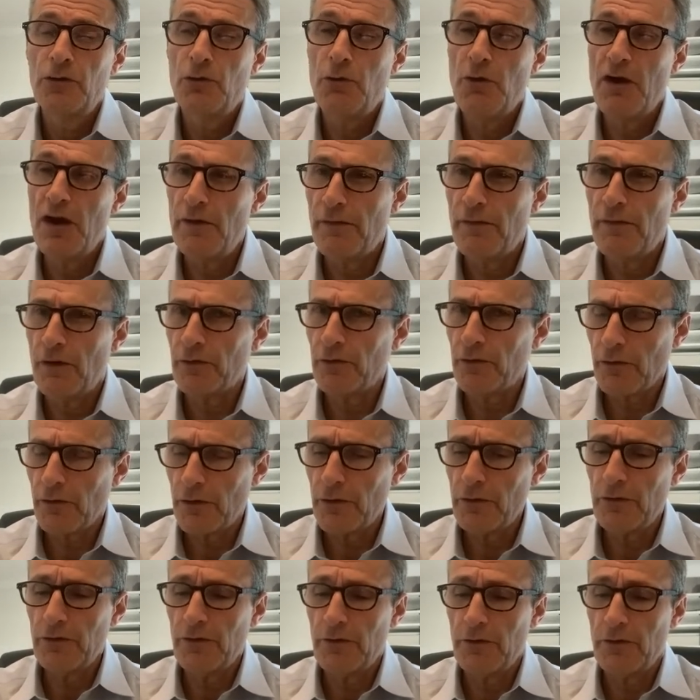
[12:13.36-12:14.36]

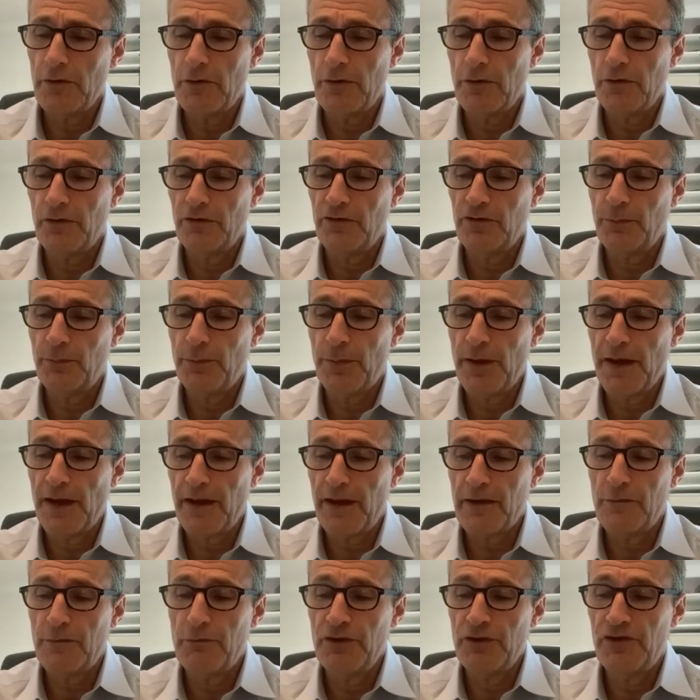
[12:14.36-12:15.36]
1,200
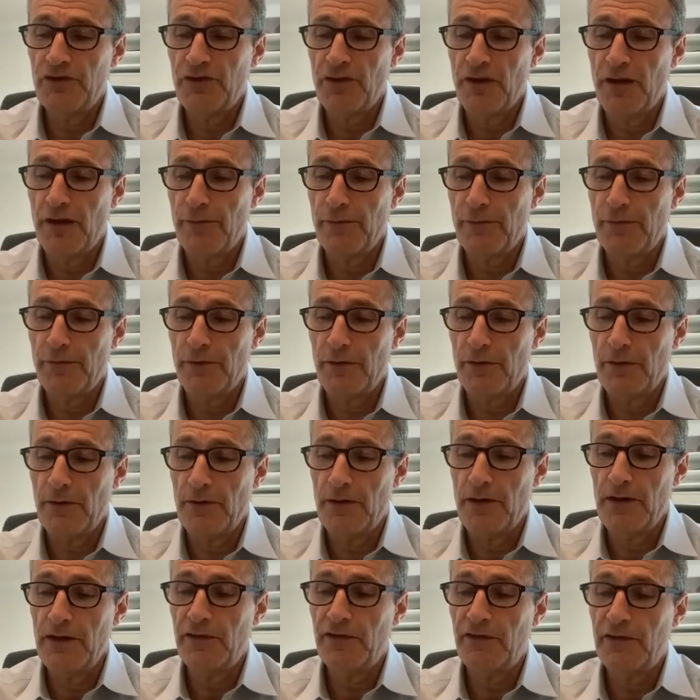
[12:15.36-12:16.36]
SPAC which have
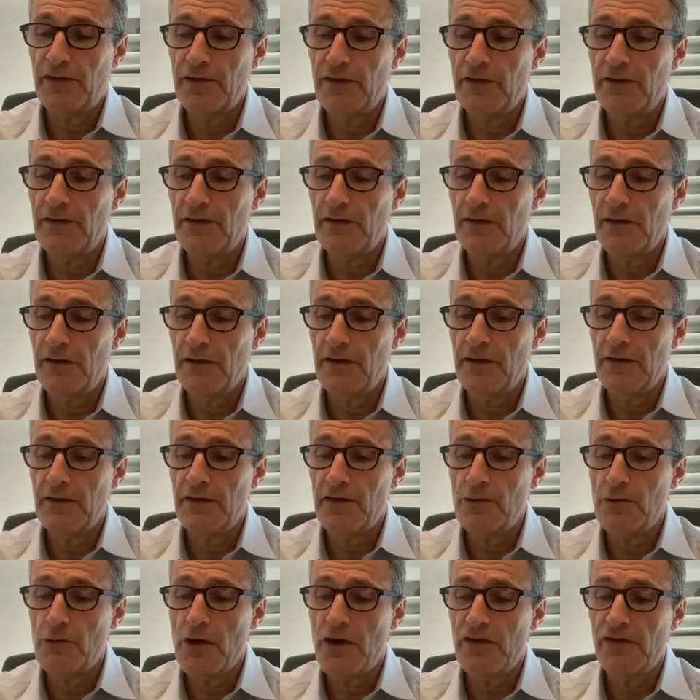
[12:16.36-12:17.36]
listed in
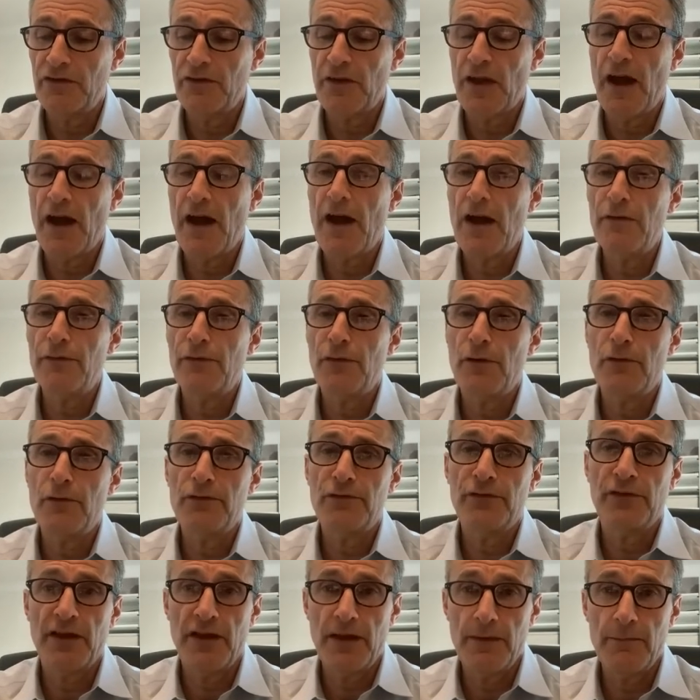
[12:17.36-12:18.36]
the US, half
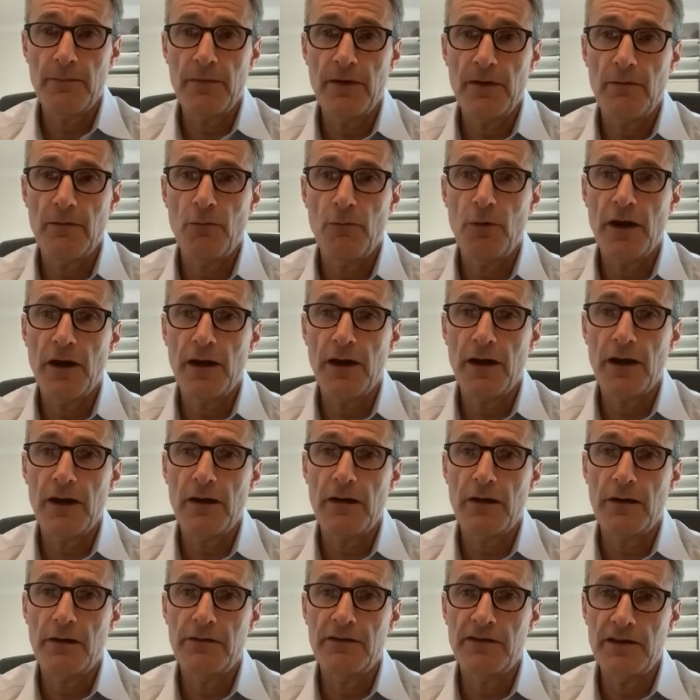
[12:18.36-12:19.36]
of them
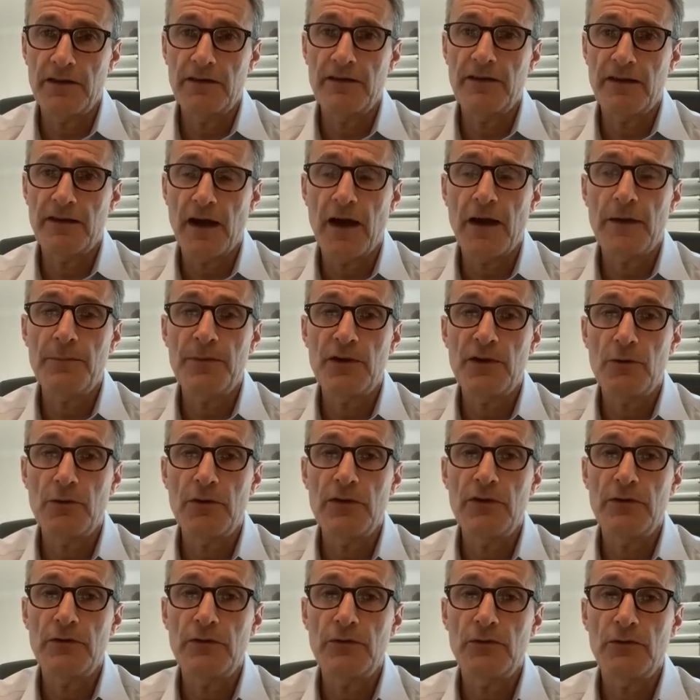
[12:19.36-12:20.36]
did their
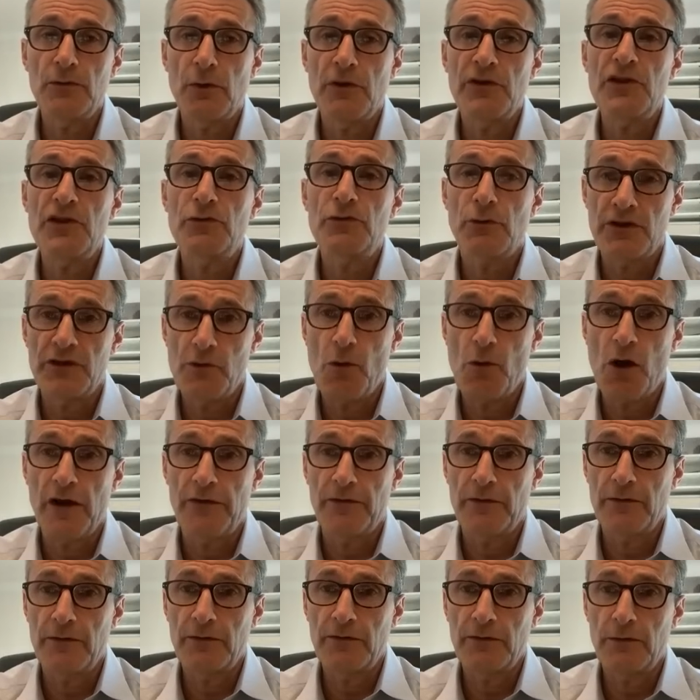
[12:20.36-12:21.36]
IPO in
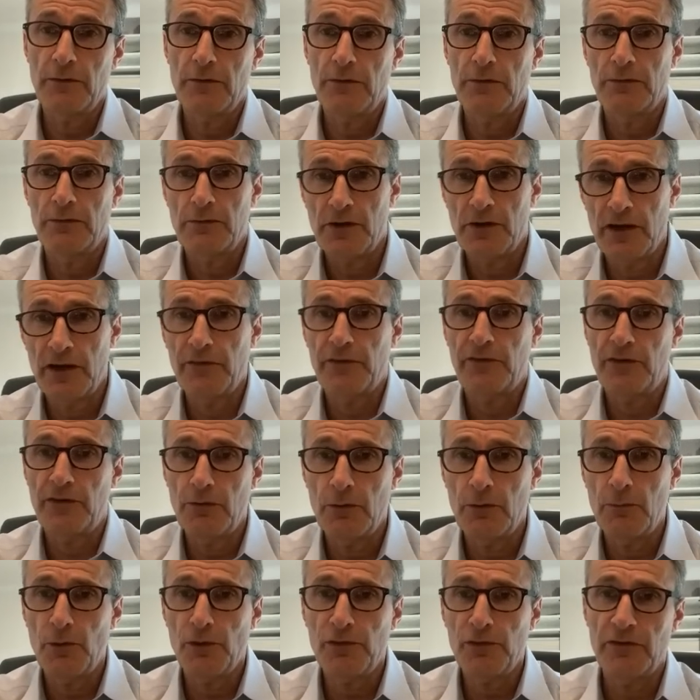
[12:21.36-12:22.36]
2021. So you can
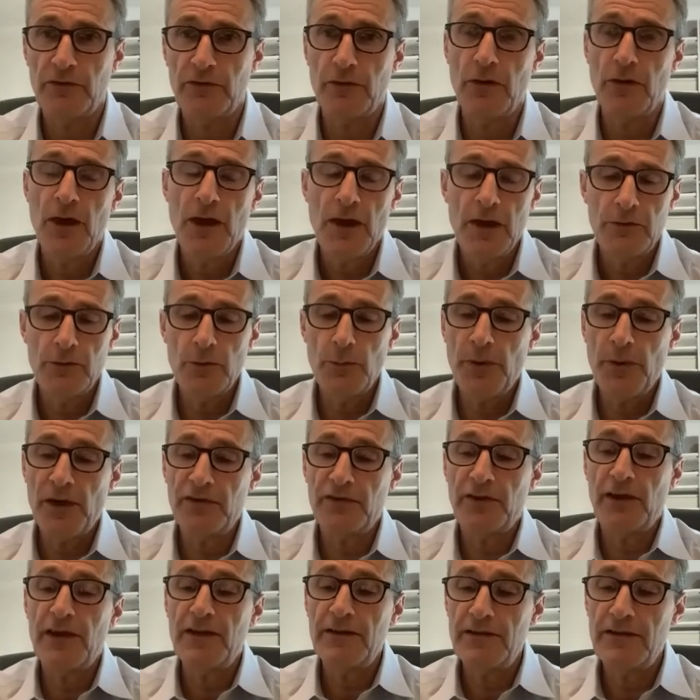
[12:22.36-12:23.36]
see almost in the
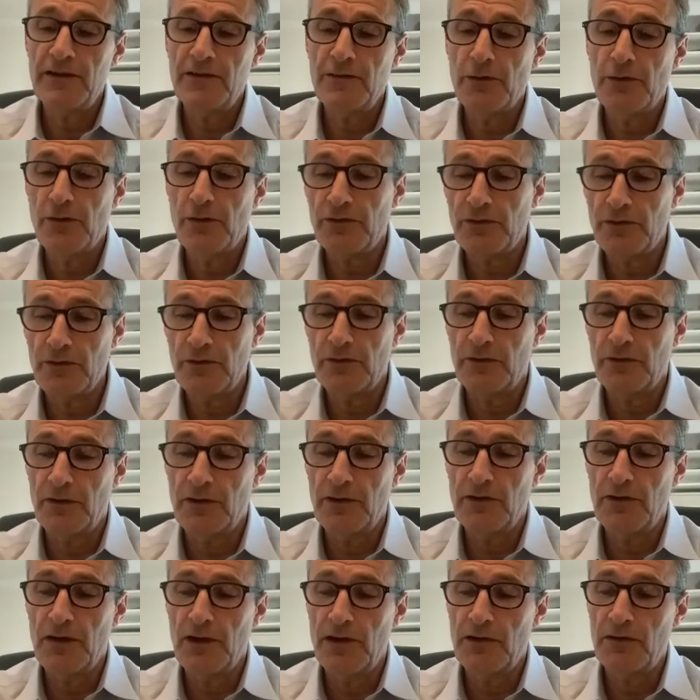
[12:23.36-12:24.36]
past 18 years
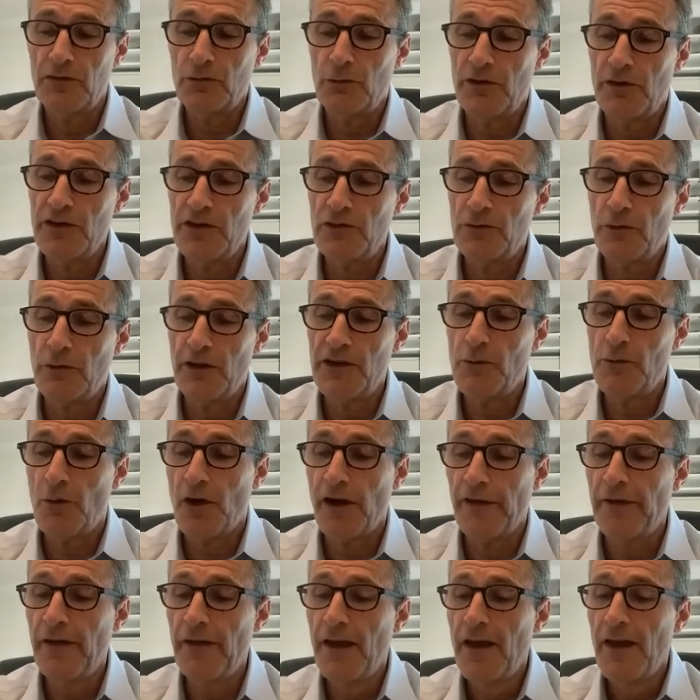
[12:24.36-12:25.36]
in
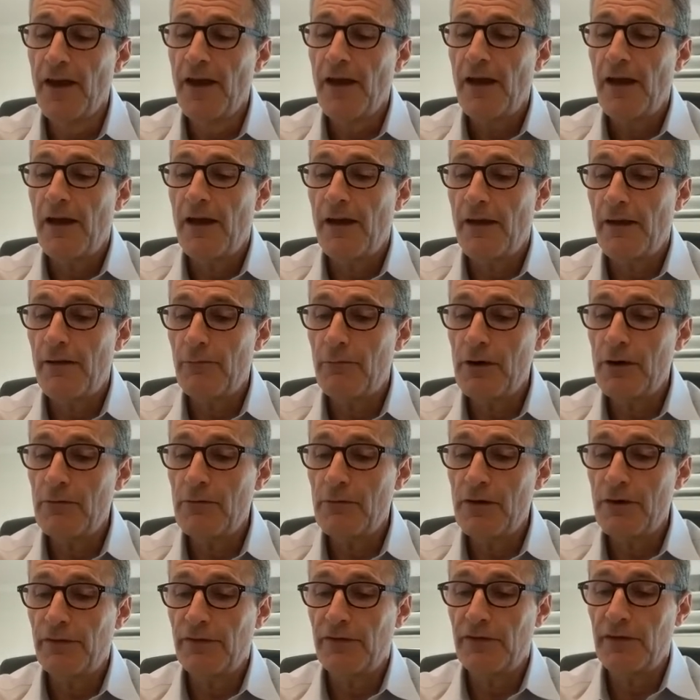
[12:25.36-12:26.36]
2021,
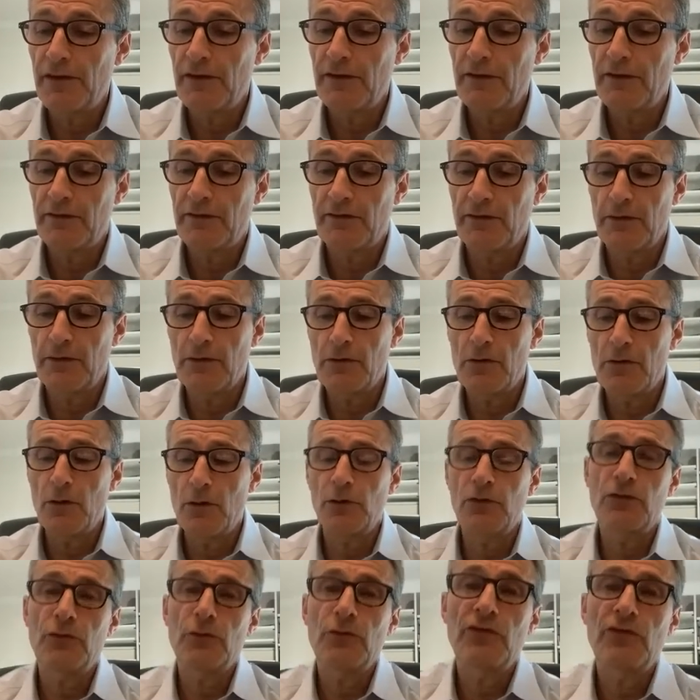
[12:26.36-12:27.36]
we've seen
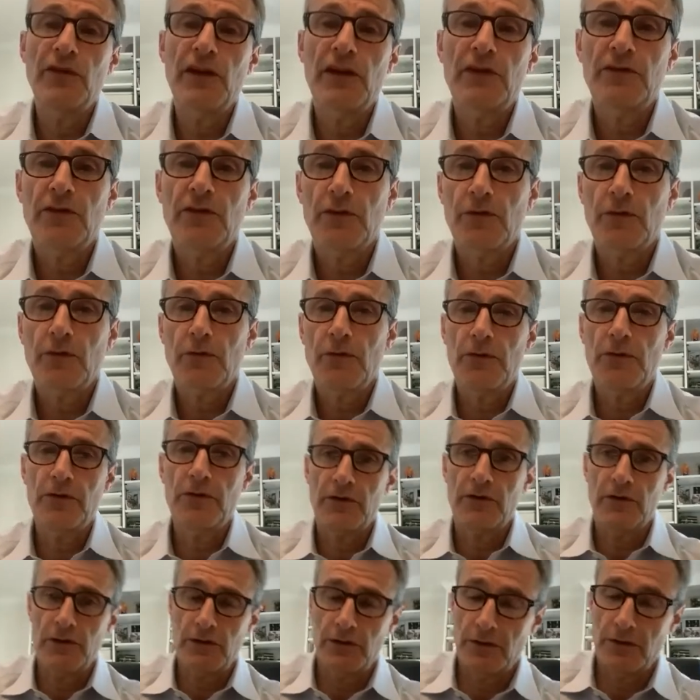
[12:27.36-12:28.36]
close to
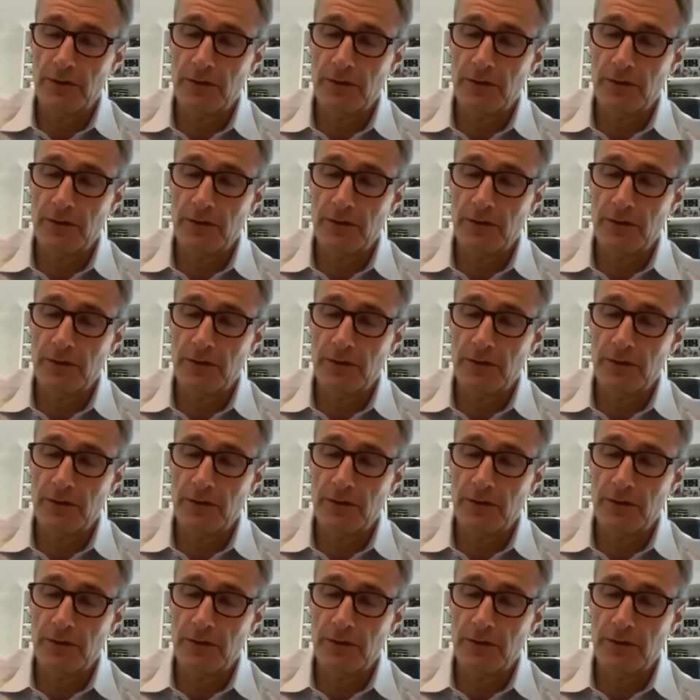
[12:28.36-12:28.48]
600